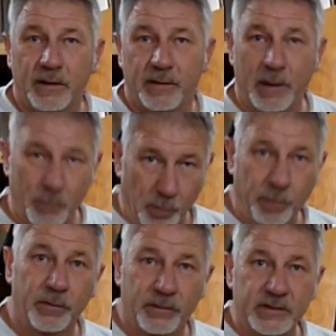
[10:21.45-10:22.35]
then we'll
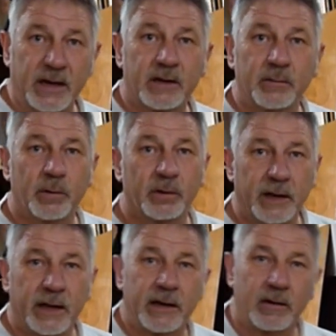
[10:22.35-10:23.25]
put the second
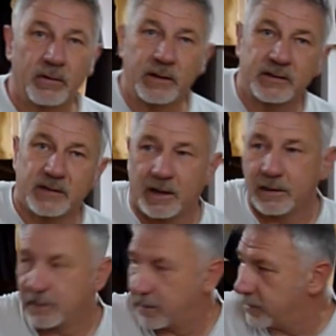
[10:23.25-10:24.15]
bulkhead in on this side
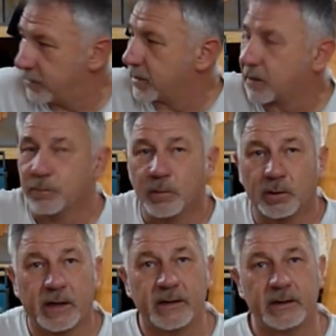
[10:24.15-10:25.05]
and the second
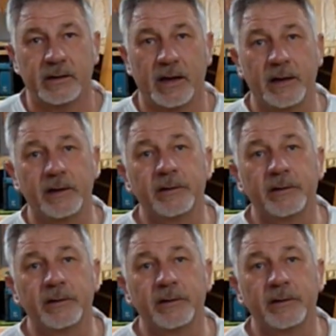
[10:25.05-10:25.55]
bulkhead in now.